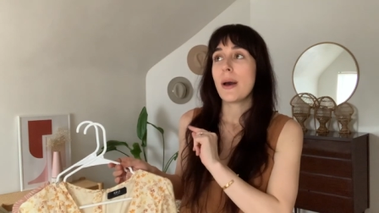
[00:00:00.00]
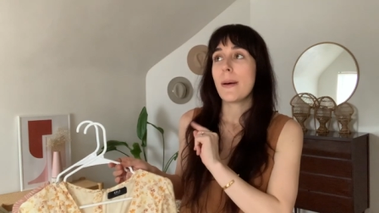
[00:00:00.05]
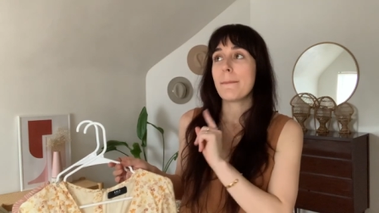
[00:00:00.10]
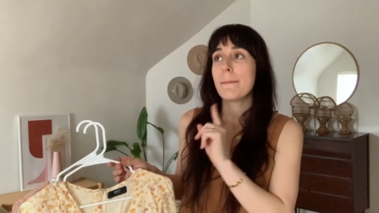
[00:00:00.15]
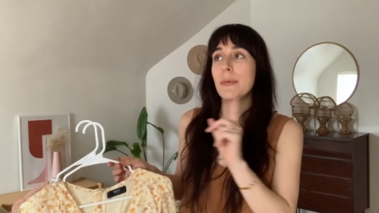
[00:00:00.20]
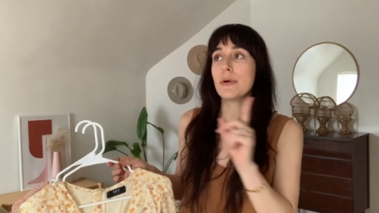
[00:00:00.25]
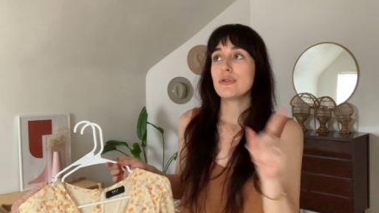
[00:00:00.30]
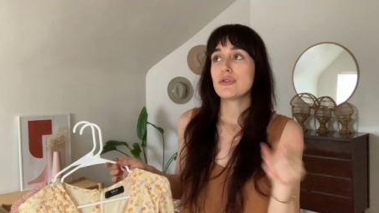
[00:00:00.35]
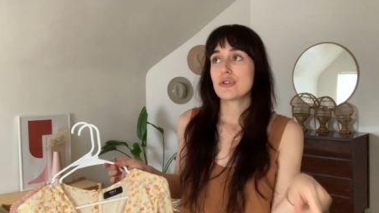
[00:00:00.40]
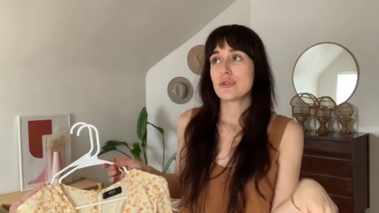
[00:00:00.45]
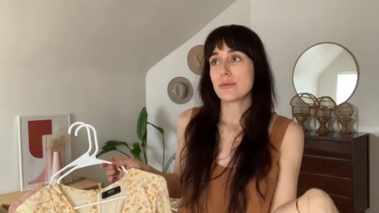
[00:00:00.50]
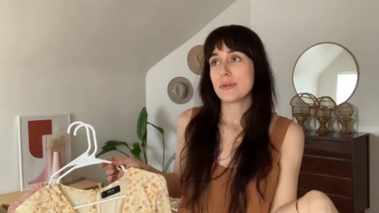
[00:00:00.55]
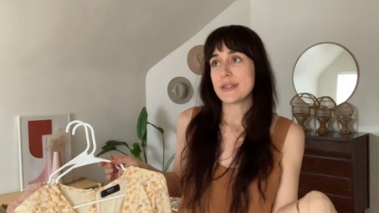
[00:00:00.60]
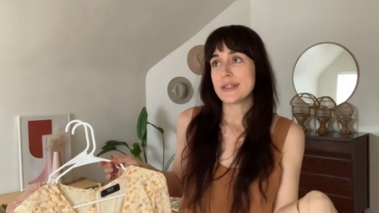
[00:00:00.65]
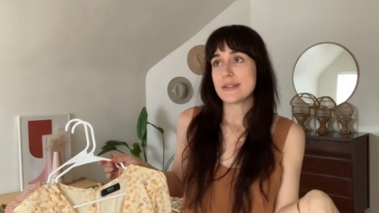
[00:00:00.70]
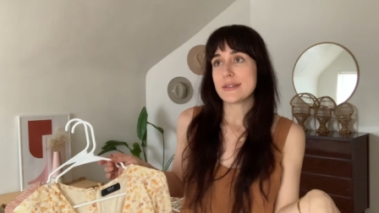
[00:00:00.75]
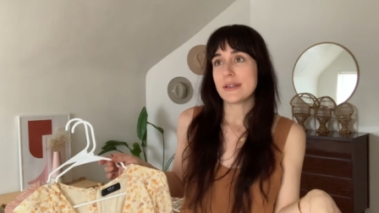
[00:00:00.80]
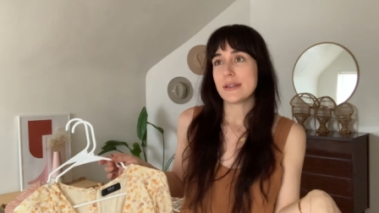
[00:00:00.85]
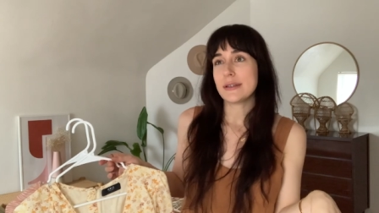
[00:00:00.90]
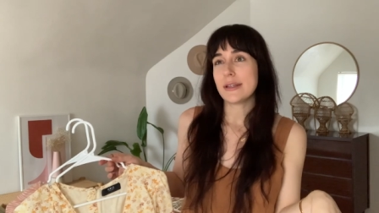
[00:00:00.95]
most
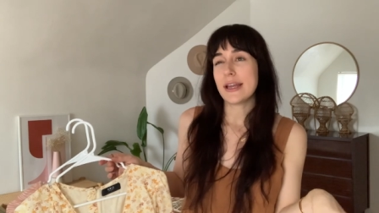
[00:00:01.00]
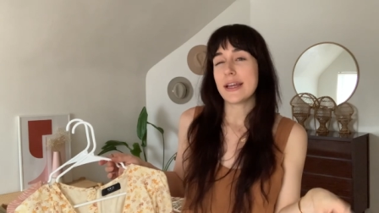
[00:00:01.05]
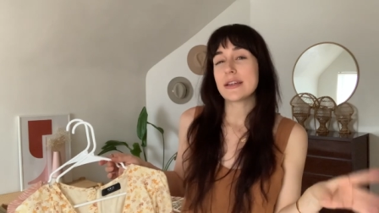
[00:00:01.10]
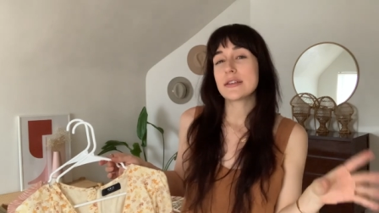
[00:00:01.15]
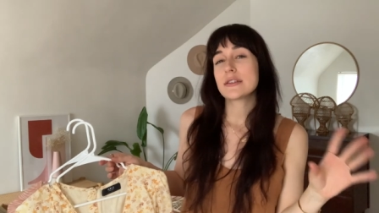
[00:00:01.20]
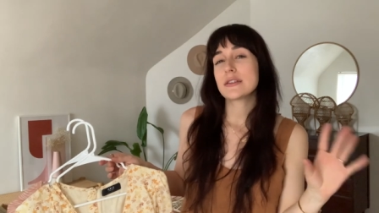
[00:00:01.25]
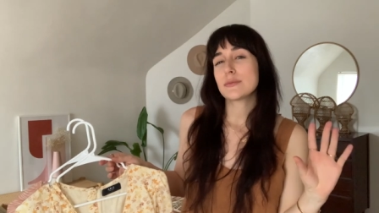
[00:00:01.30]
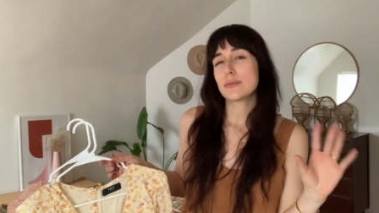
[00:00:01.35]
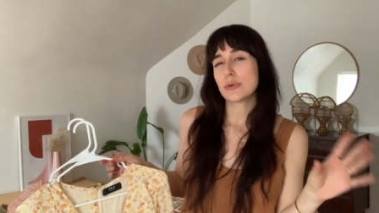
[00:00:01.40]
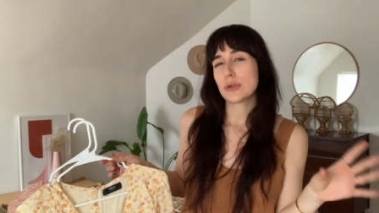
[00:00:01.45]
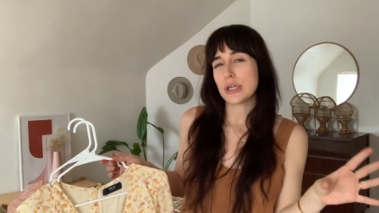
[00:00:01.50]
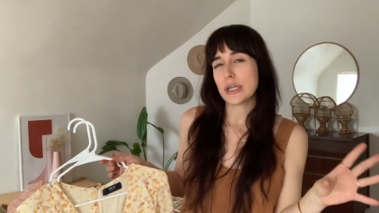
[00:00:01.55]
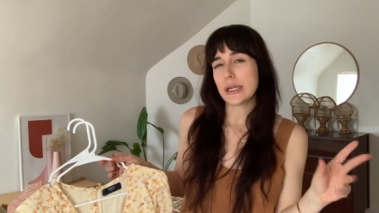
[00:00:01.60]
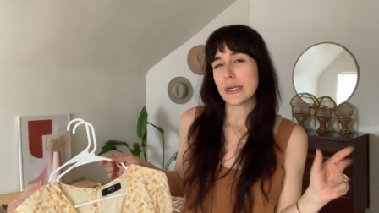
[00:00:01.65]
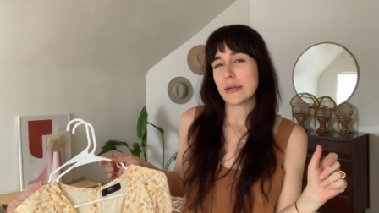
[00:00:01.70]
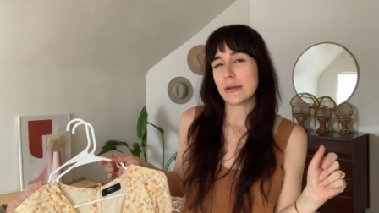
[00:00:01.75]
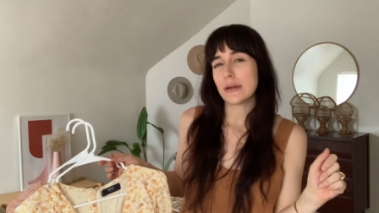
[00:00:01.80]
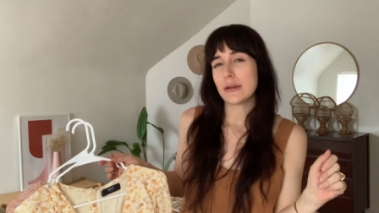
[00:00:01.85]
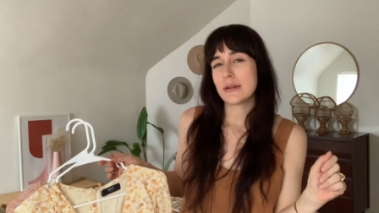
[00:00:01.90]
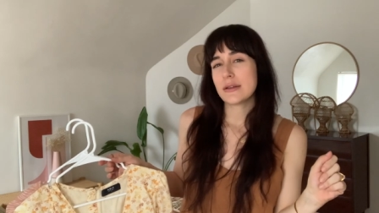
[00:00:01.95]
recent like
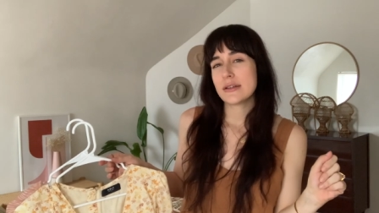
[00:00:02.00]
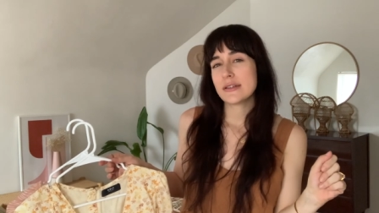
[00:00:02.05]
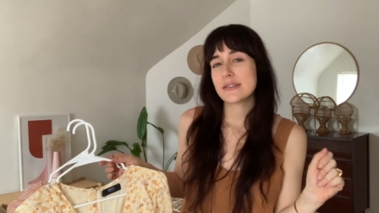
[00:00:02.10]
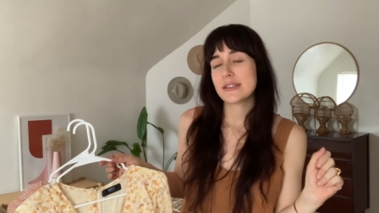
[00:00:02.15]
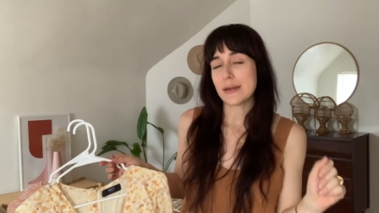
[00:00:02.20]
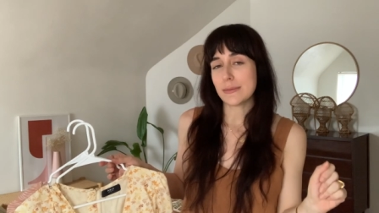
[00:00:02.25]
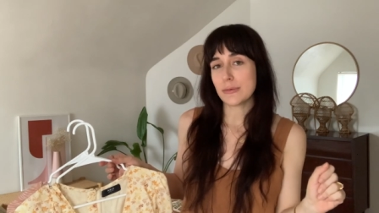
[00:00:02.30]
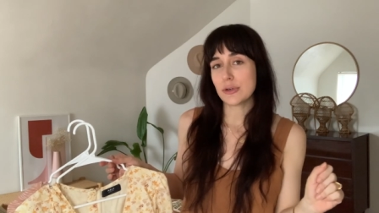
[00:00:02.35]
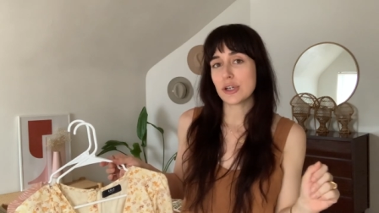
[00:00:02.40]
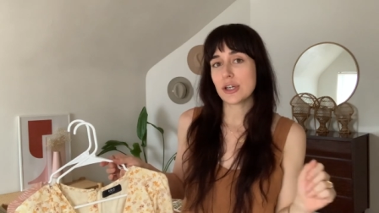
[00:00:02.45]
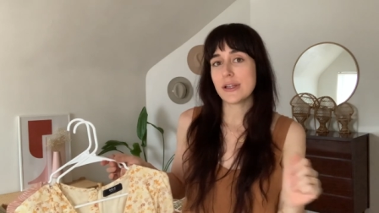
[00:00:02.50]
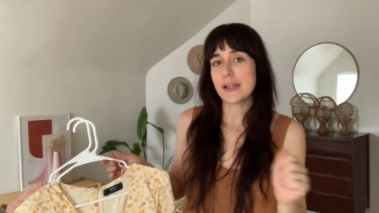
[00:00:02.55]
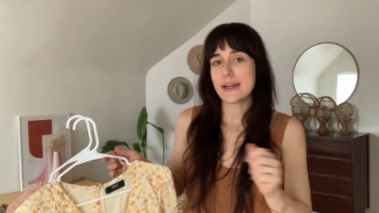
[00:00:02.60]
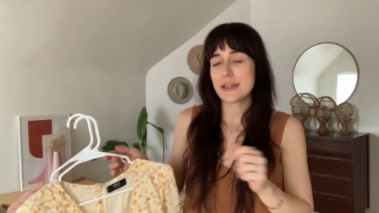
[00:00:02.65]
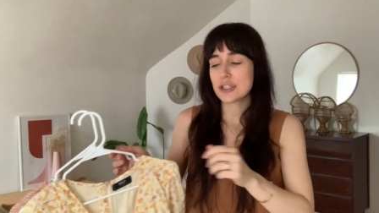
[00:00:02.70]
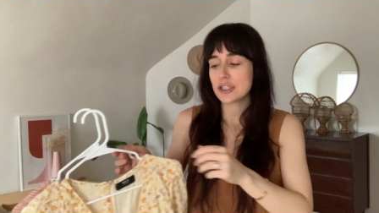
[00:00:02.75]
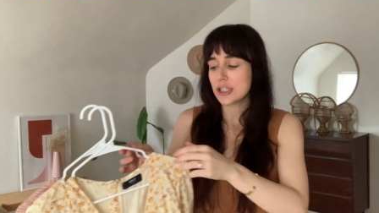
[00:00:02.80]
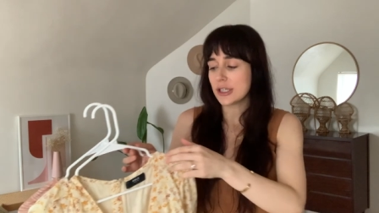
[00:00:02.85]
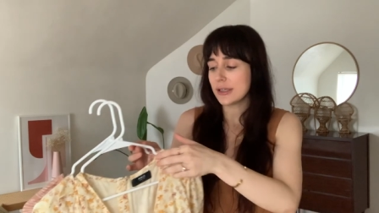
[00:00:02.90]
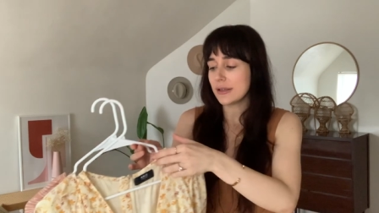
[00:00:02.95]
spring summer
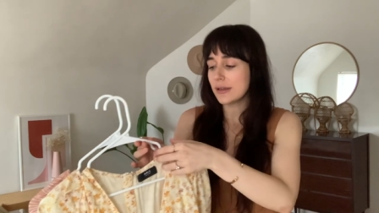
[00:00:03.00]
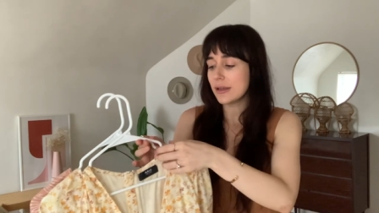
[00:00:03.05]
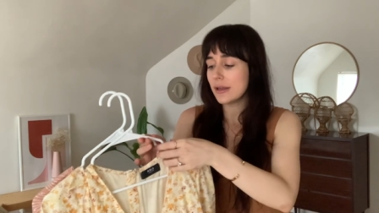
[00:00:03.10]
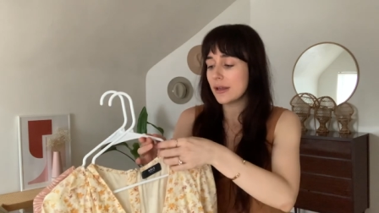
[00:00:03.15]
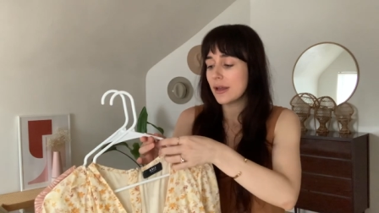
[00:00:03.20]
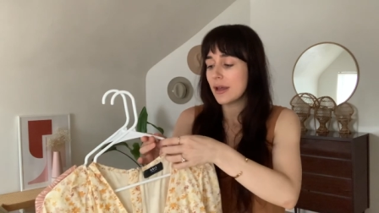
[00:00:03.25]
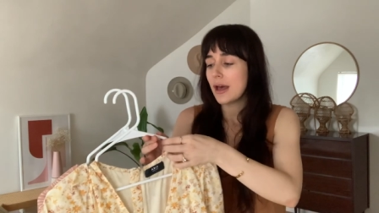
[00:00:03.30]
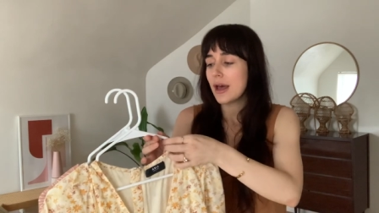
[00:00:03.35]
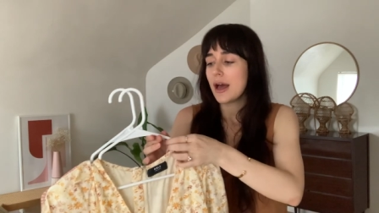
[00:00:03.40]
collection.